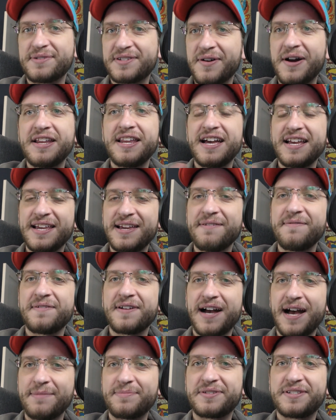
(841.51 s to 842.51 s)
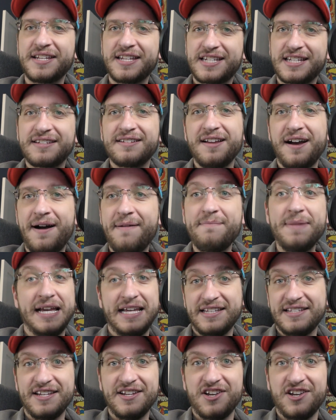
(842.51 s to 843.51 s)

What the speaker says: So why not give cops this amazing